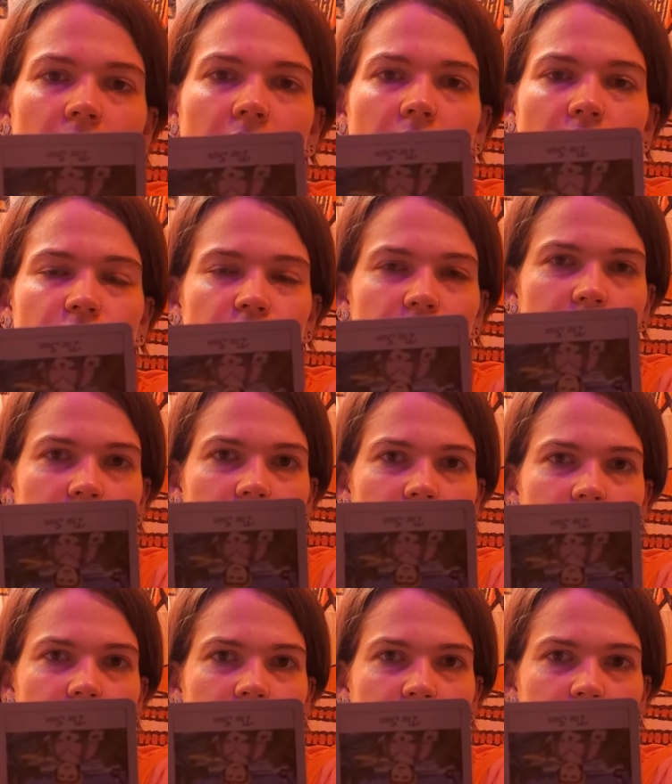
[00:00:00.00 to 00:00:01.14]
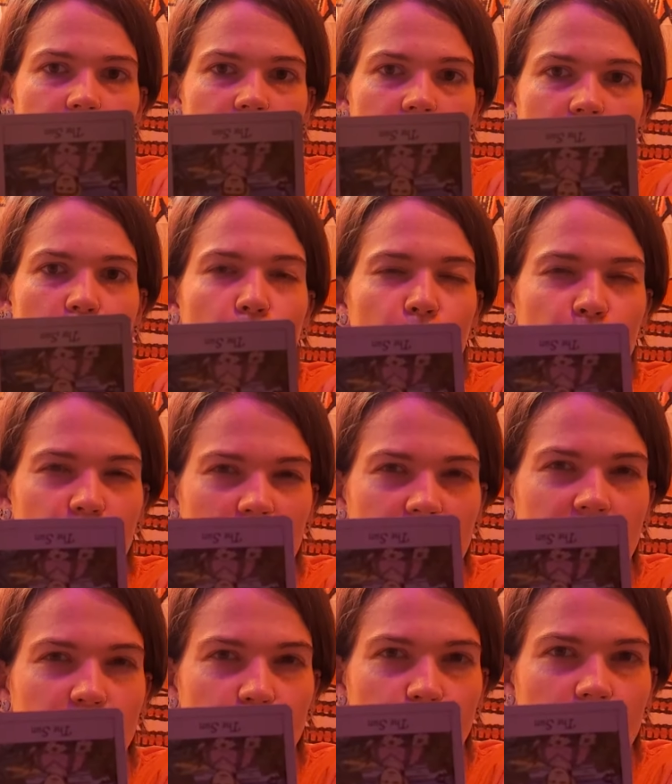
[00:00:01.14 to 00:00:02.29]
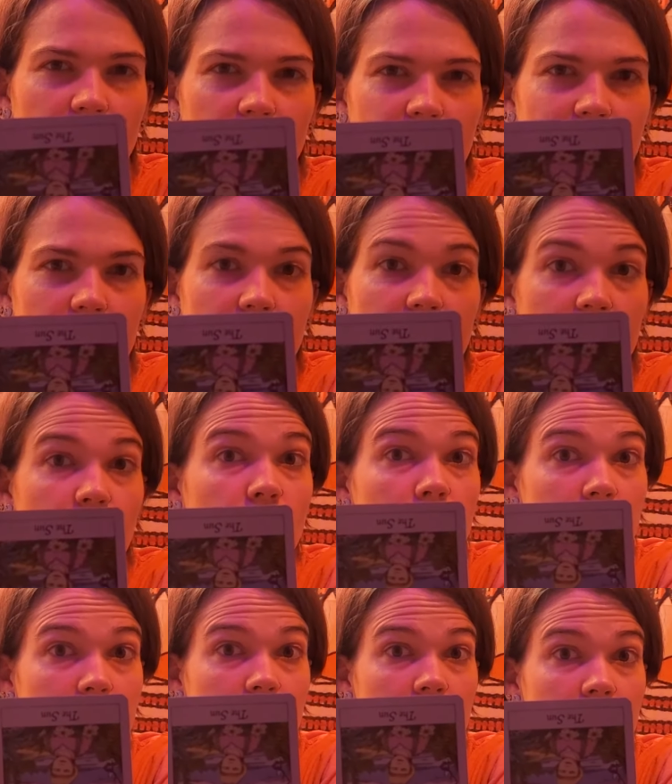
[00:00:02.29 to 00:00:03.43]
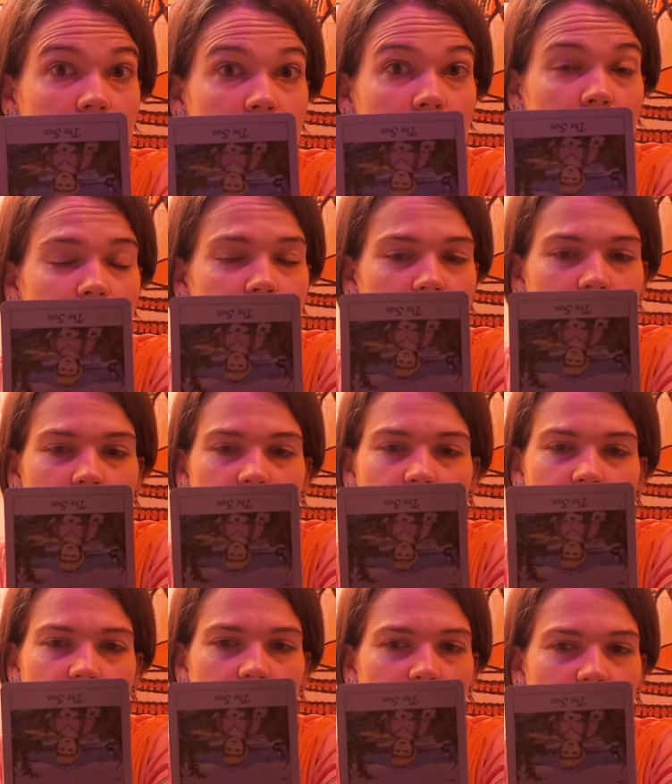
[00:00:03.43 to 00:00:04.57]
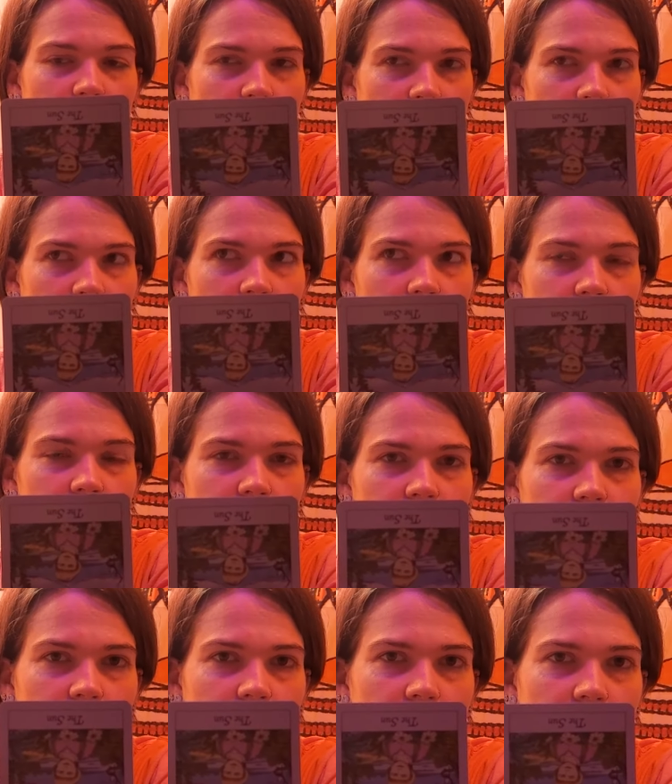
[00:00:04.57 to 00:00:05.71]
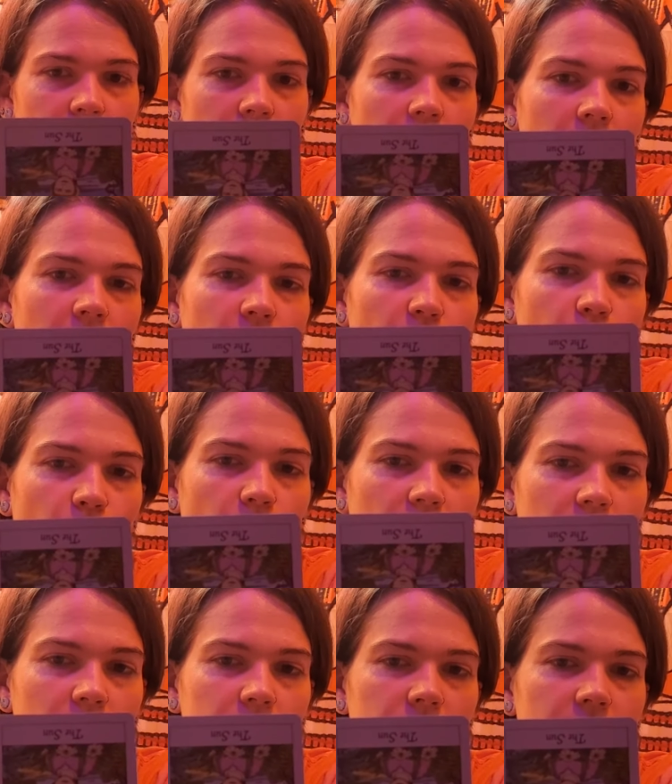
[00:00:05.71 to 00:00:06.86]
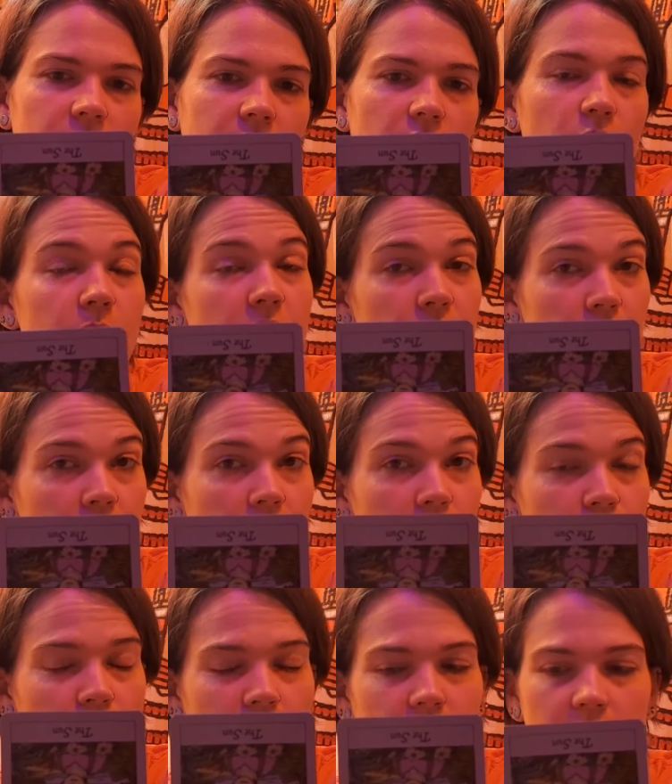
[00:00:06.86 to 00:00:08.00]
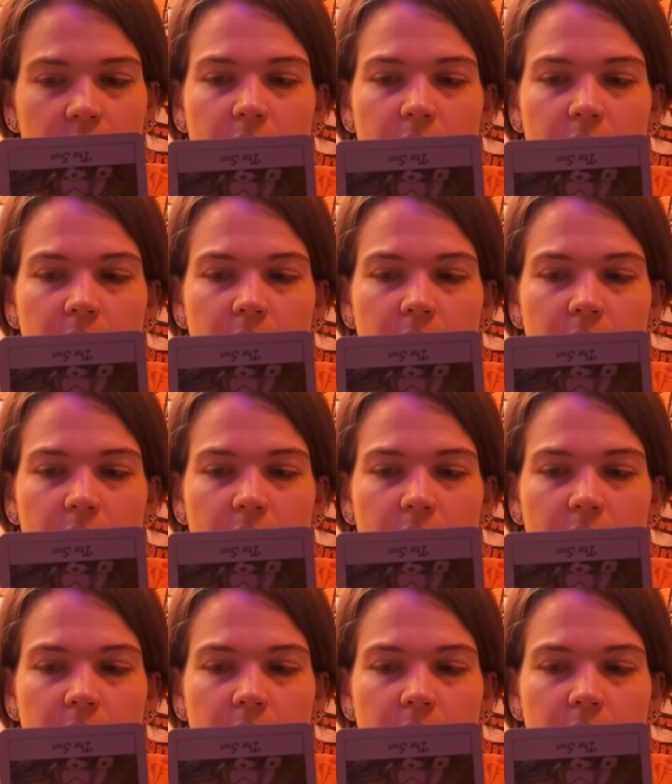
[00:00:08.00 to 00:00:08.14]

everything is going to be really great really soon, right? Well, it'll be really great,